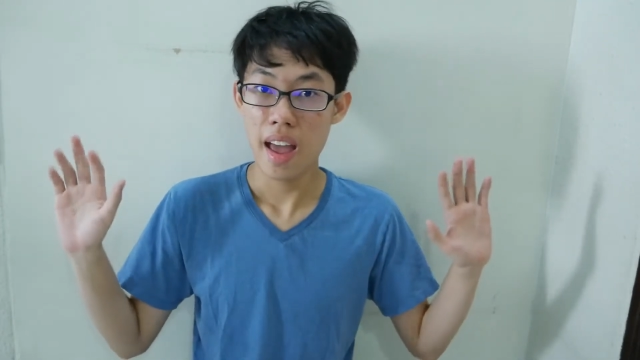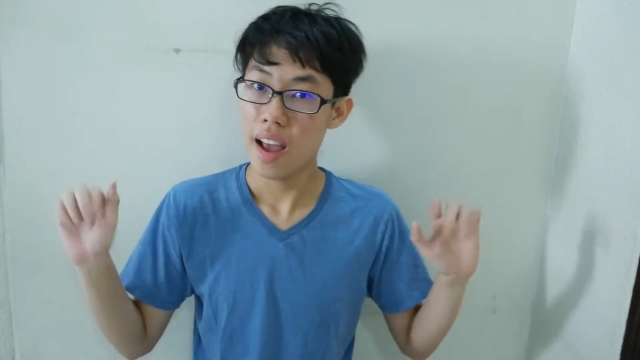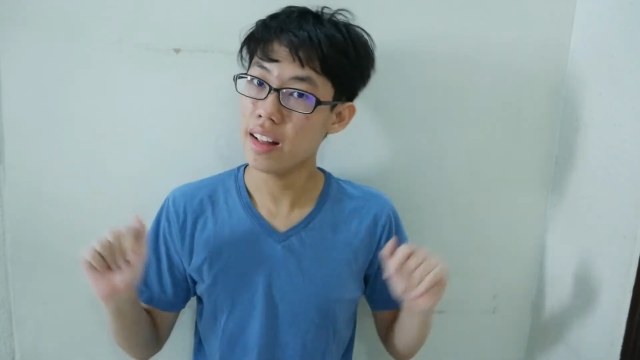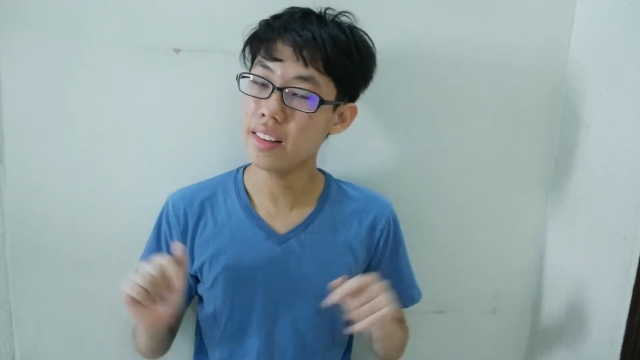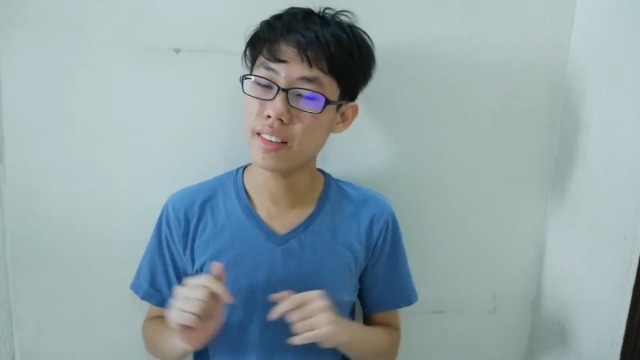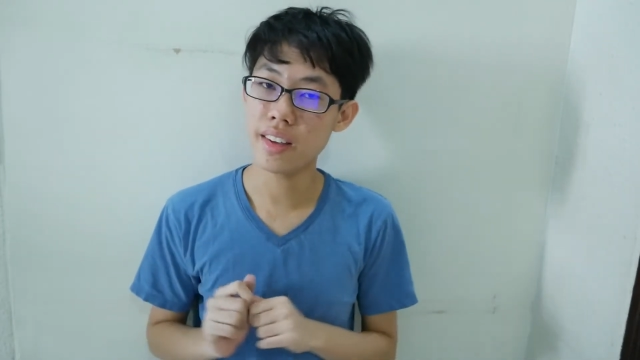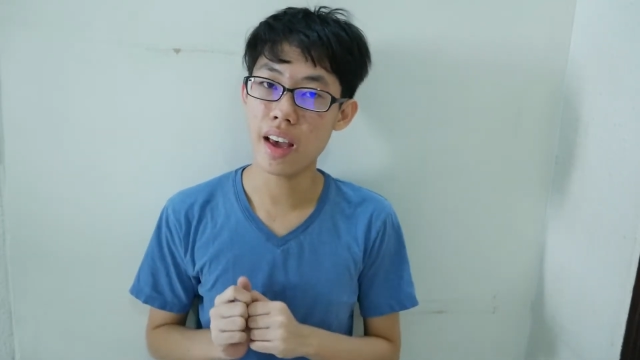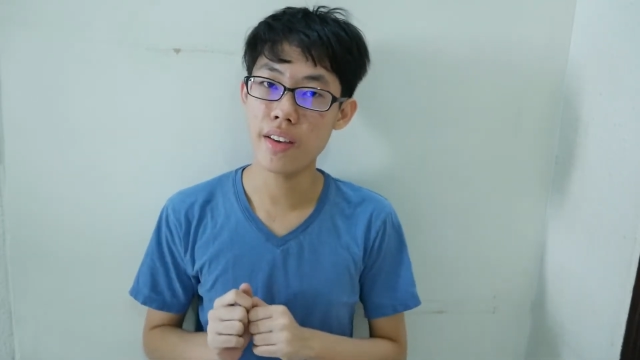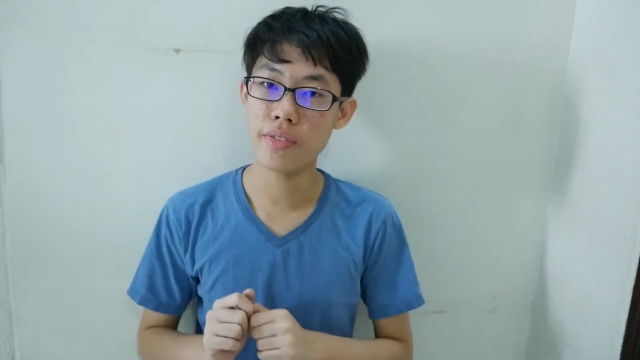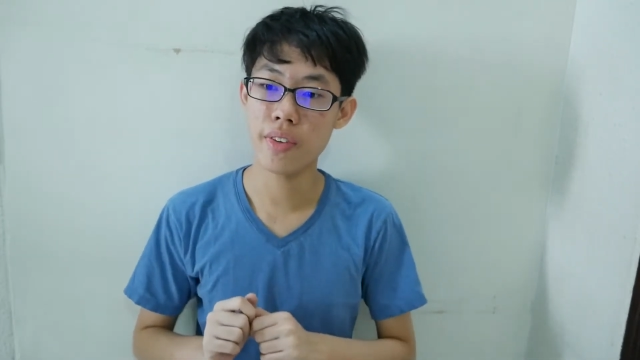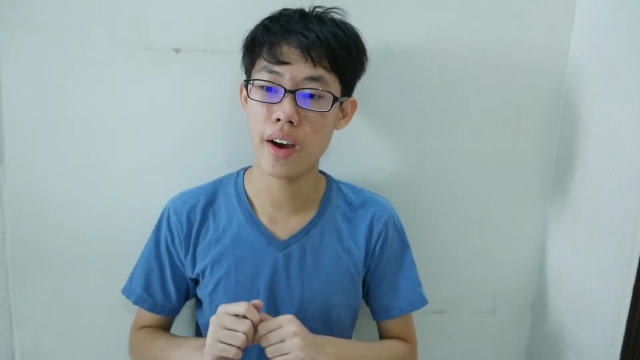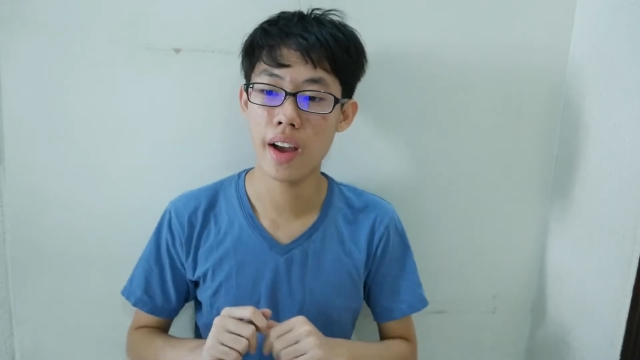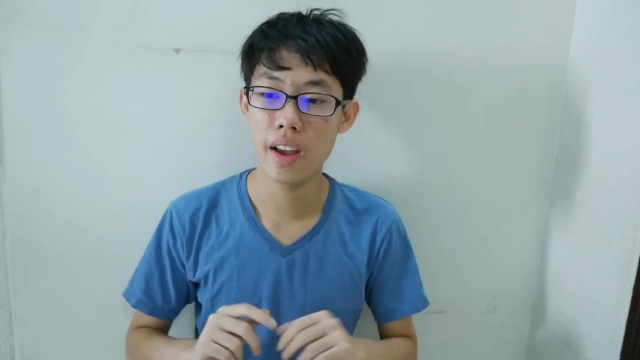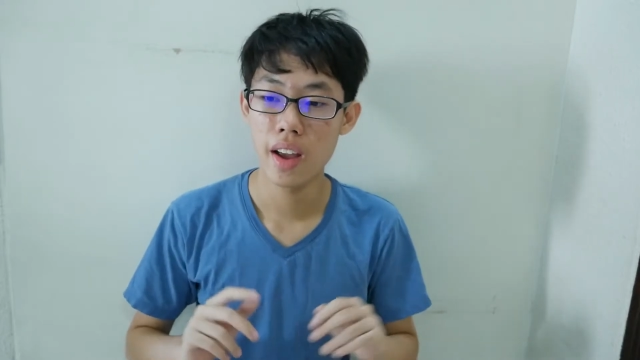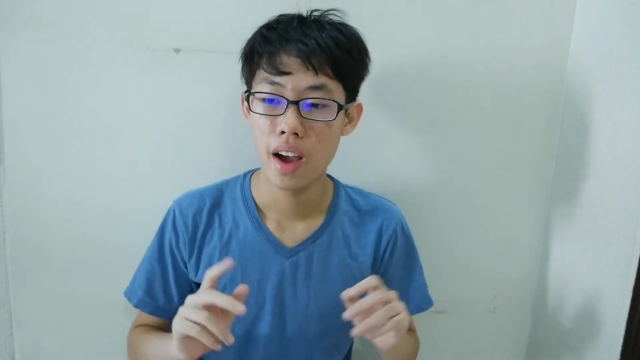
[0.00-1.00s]
In
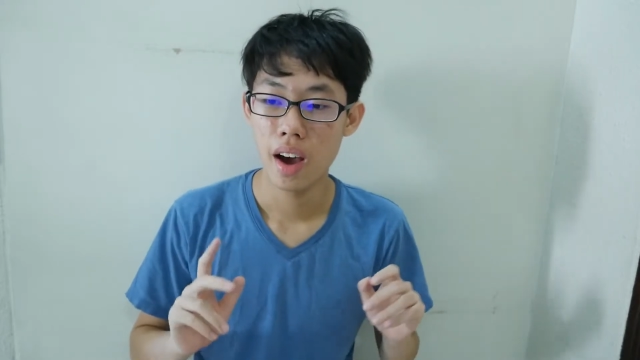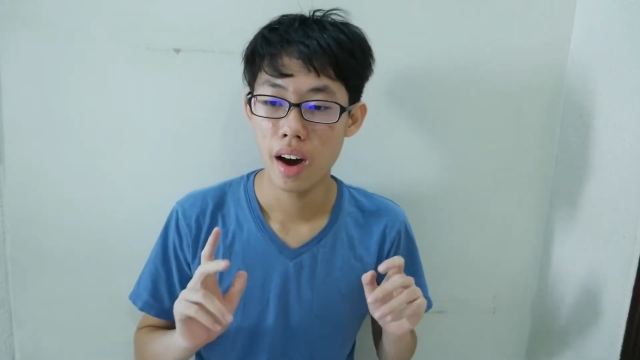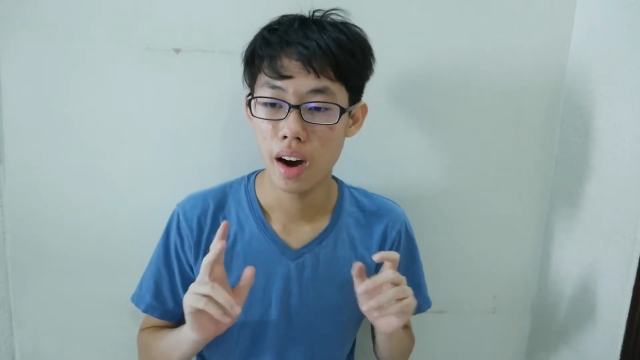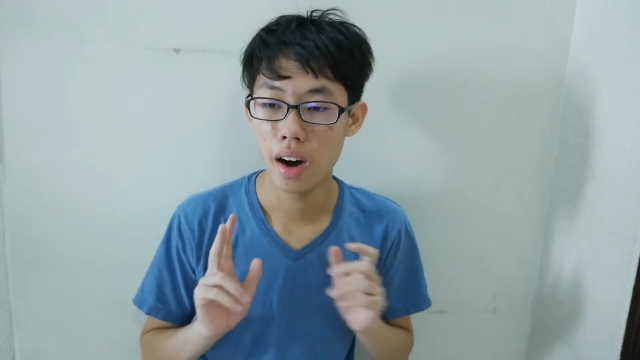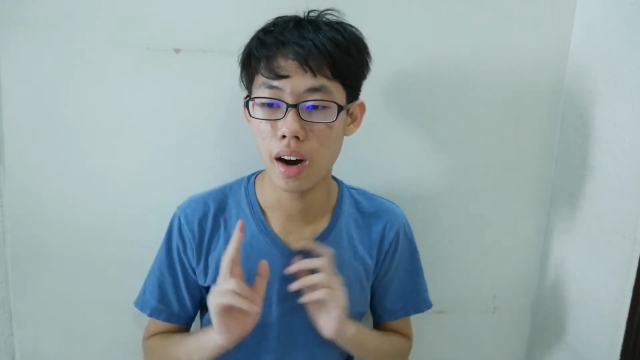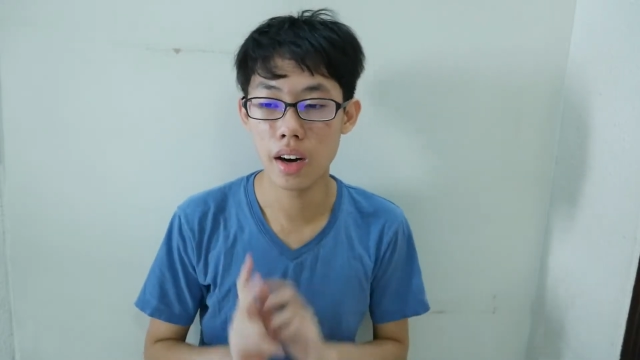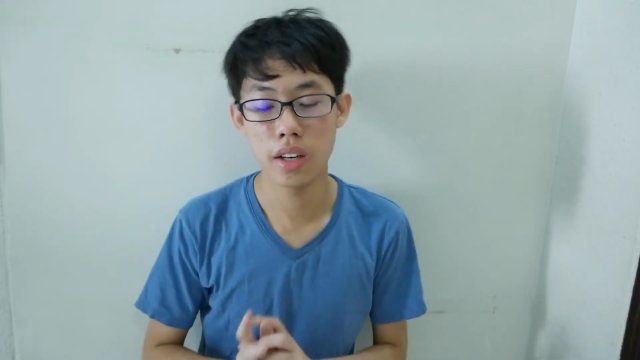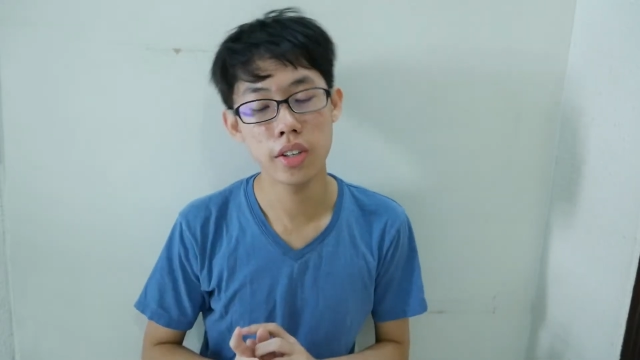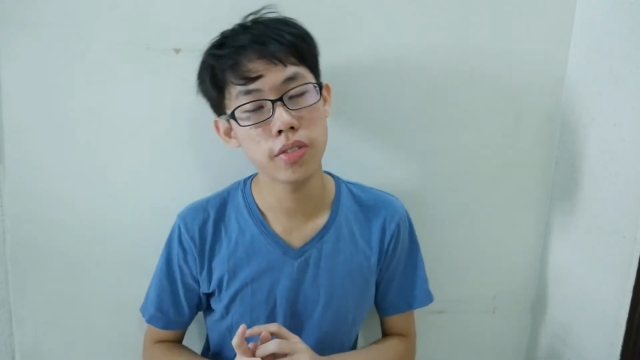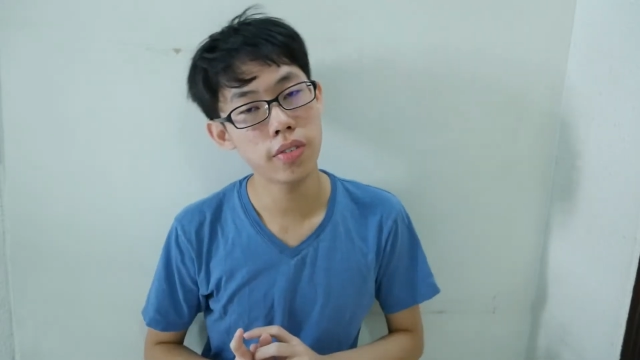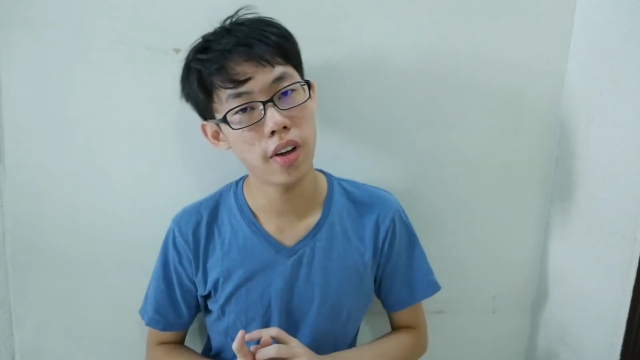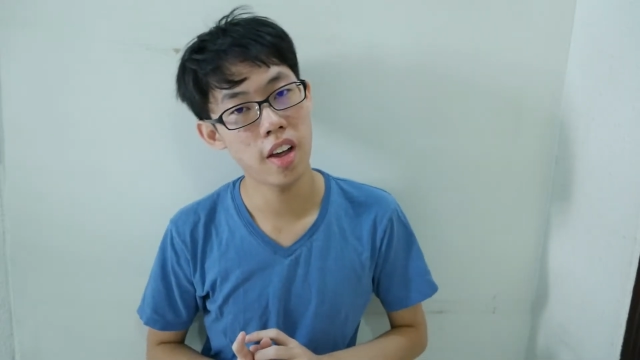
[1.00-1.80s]
sci-fi, Earth